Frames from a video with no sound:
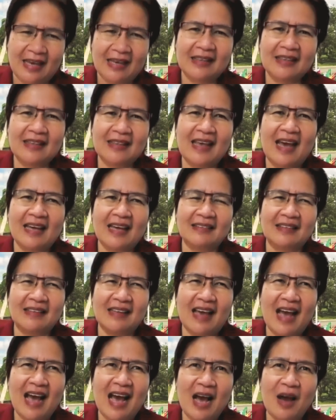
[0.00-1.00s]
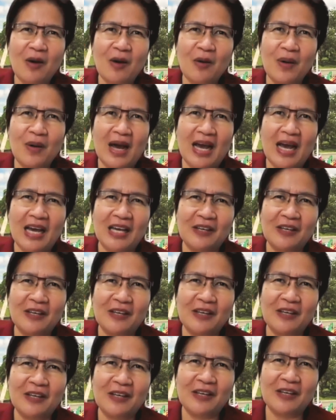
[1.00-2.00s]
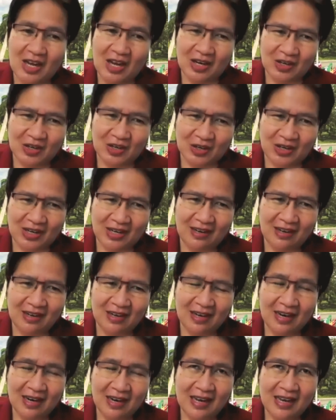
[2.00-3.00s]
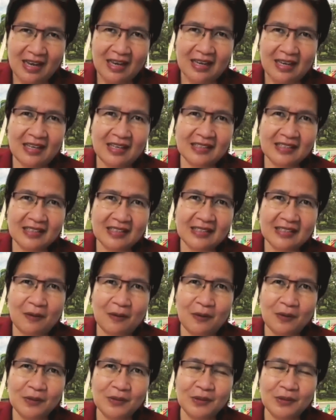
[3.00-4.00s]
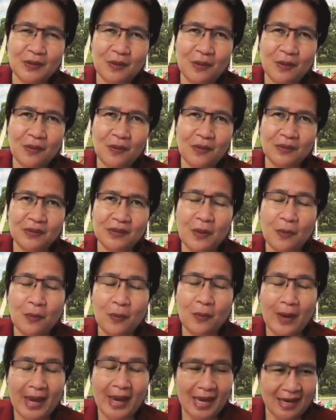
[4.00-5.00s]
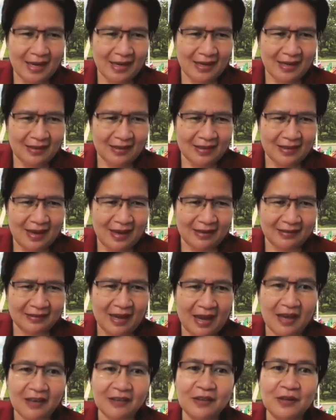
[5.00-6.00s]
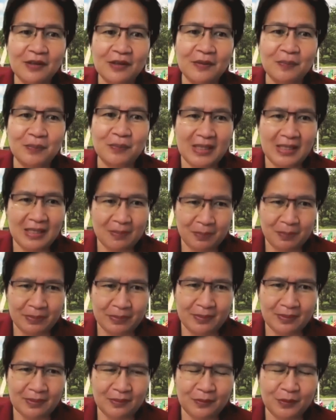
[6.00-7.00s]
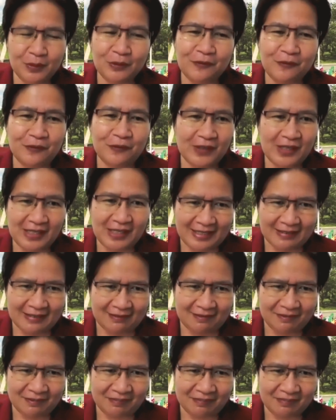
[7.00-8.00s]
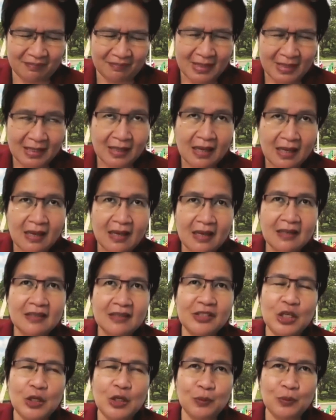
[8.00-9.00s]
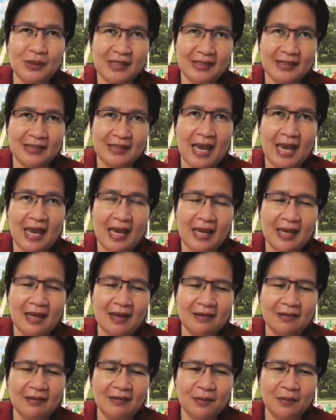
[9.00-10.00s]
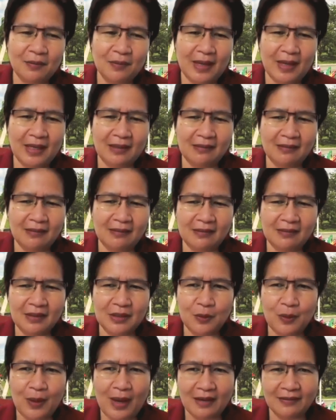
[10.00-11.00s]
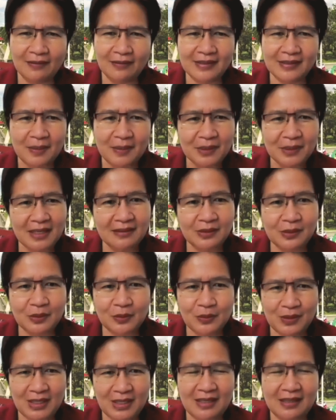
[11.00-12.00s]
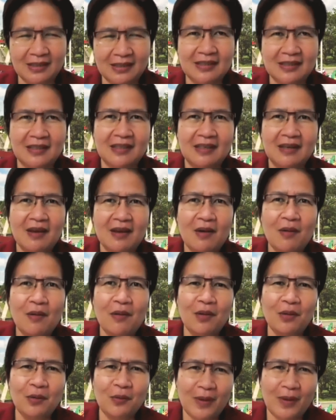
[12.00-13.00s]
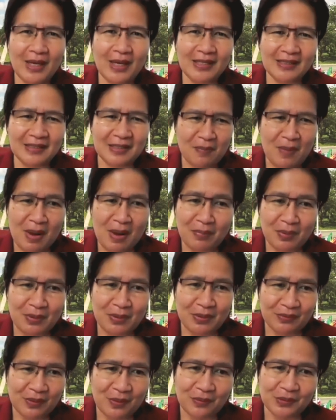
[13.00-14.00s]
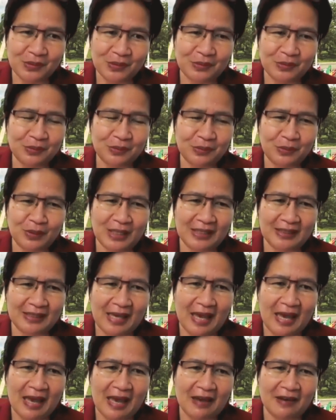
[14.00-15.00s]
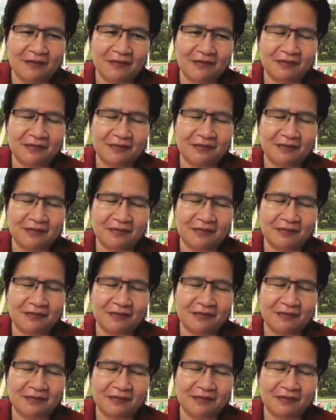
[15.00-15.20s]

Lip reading: that how I felt hunger is also the way that other people would feel it. She would say, when you have something to eat, always remember those who do not have.